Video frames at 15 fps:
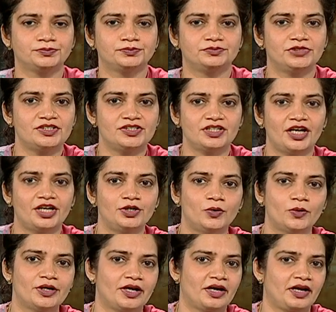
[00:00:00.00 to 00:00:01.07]
decide
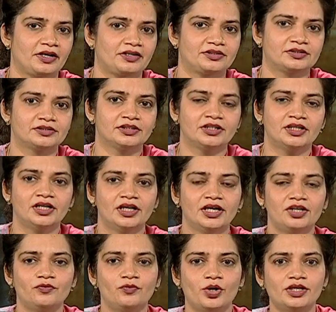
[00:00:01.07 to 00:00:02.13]
or act
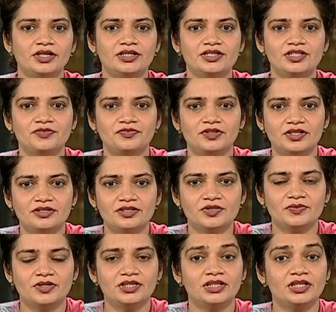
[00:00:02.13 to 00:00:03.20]
and what are the spheres
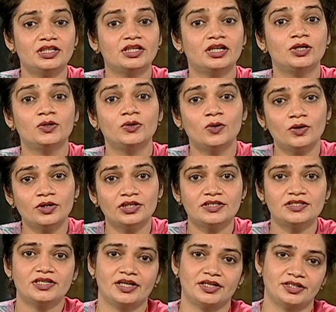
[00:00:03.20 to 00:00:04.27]
where he cannot
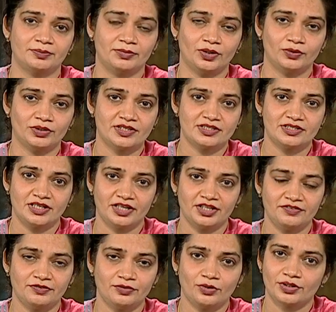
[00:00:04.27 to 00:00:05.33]
decide about his
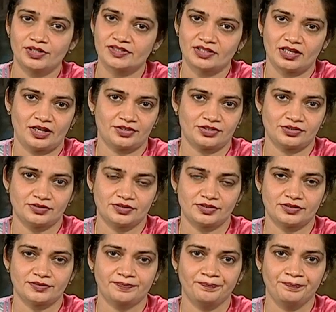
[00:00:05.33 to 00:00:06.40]
life or his
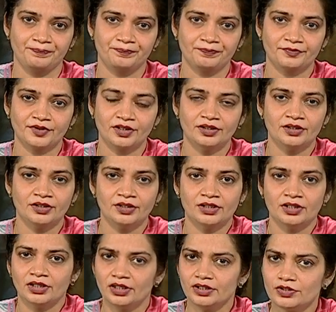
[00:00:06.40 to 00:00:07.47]
actions.
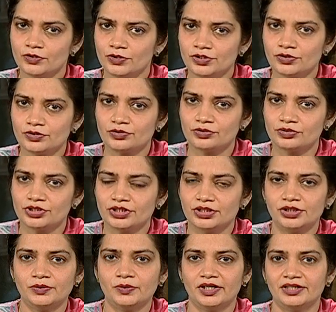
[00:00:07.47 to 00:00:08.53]
It is also
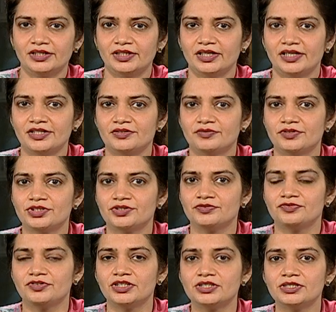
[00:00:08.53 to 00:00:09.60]
crucial to analyze which
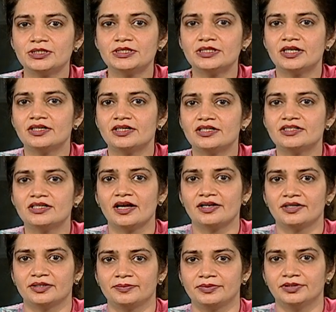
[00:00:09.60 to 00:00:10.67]
features are
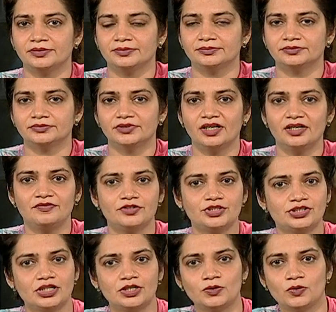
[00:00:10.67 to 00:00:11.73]
desirable and
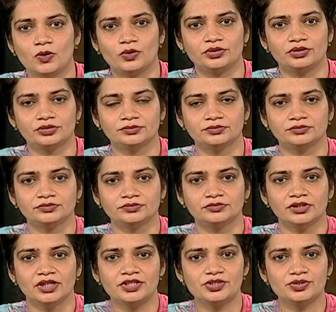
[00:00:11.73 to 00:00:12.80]
which are not
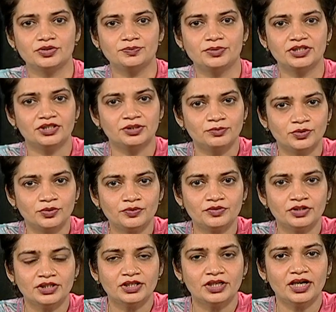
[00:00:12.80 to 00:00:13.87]
and should be removed
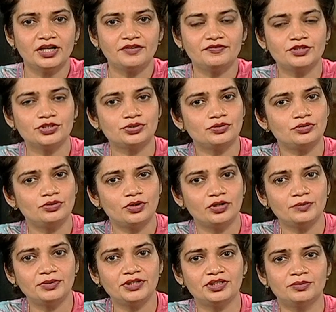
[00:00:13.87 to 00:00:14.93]
and which should
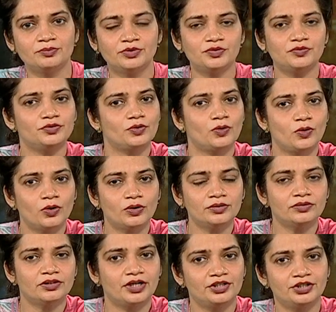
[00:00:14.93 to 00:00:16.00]
not be removed or
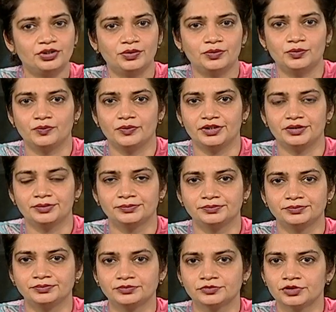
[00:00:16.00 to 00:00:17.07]
continued with.
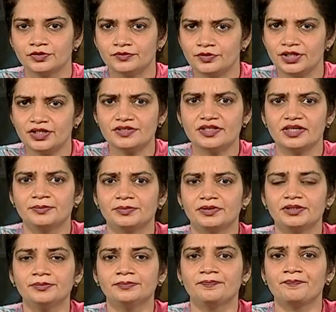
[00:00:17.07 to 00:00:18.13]
For
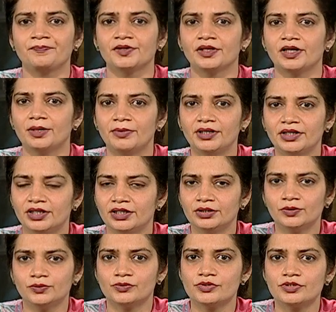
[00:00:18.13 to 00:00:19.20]
example, among
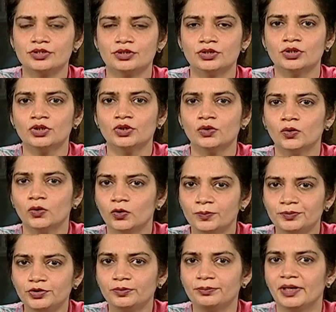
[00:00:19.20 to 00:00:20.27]
Hindus,
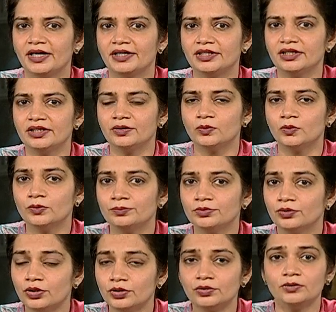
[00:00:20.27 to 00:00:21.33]
whom to marry and whom
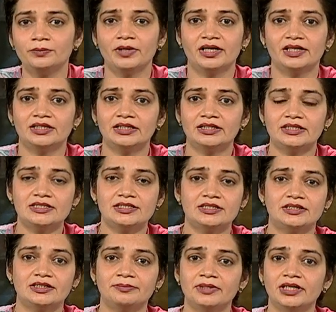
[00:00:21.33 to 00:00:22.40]
not to marry is
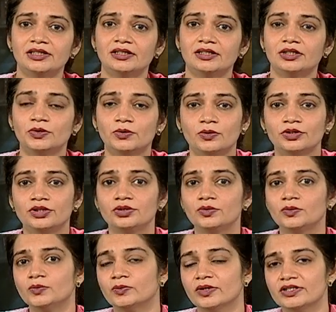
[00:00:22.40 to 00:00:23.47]
determined according
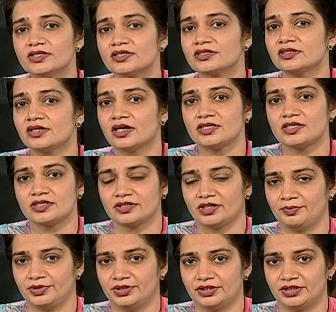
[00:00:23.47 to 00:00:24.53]
to one's caste
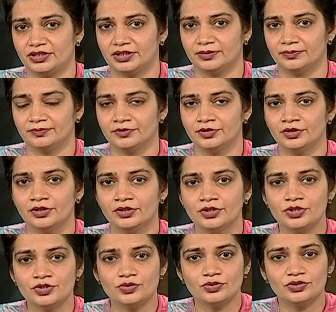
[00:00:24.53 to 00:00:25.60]
community.
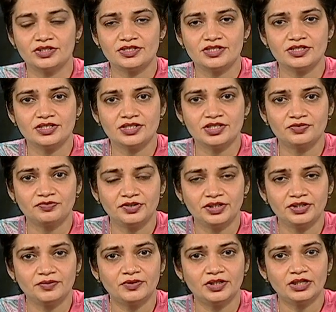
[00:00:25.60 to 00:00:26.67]
So, this is the
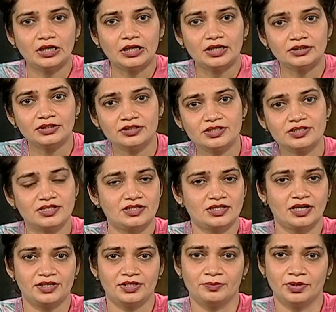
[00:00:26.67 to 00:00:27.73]
sphere where others
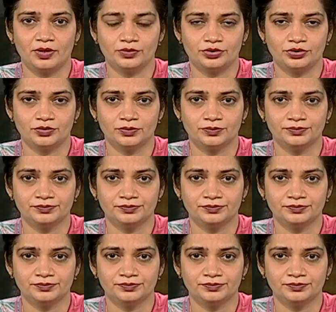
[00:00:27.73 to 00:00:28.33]
decide about you